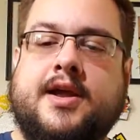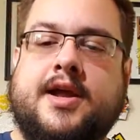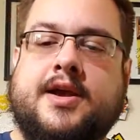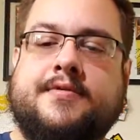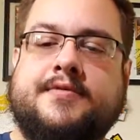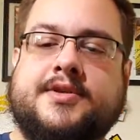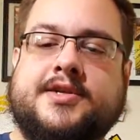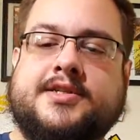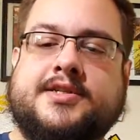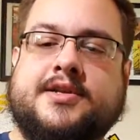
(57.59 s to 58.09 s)

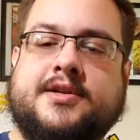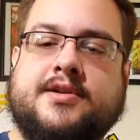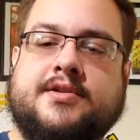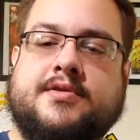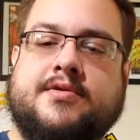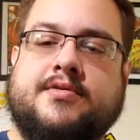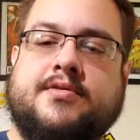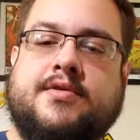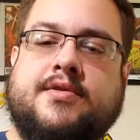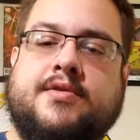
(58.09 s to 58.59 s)
And we're just going to
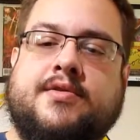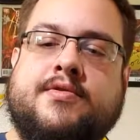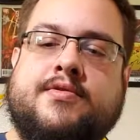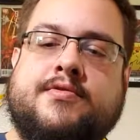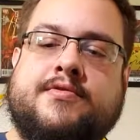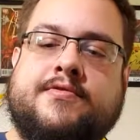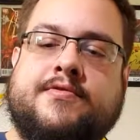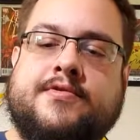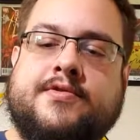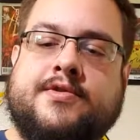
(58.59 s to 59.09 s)
go
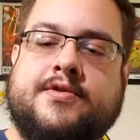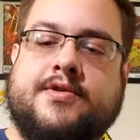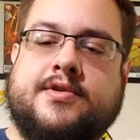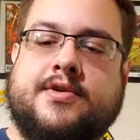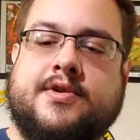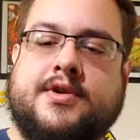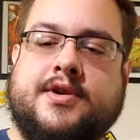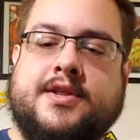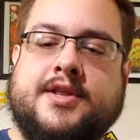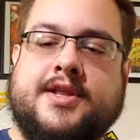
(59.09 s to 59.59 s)

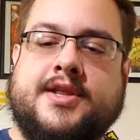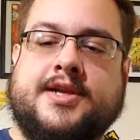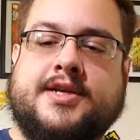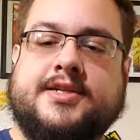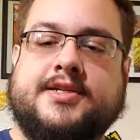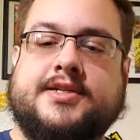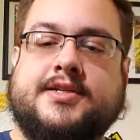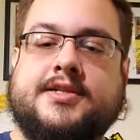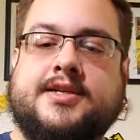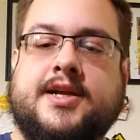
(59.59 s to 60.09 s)
over
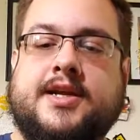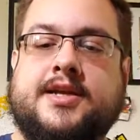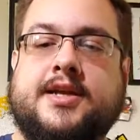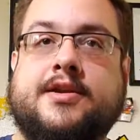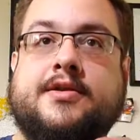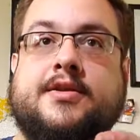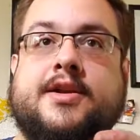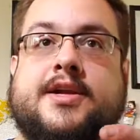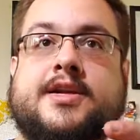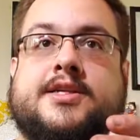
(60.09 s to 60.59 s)
this, and
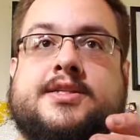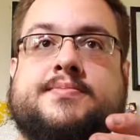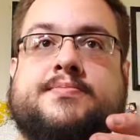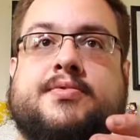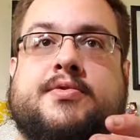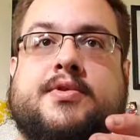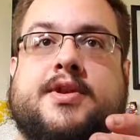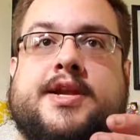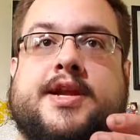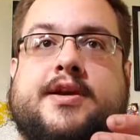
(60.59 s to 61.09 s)
that'll let
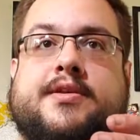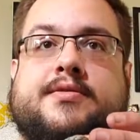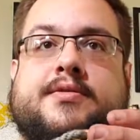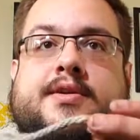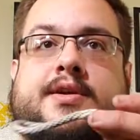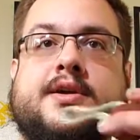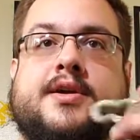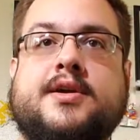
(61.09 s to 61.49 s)
us pull it out.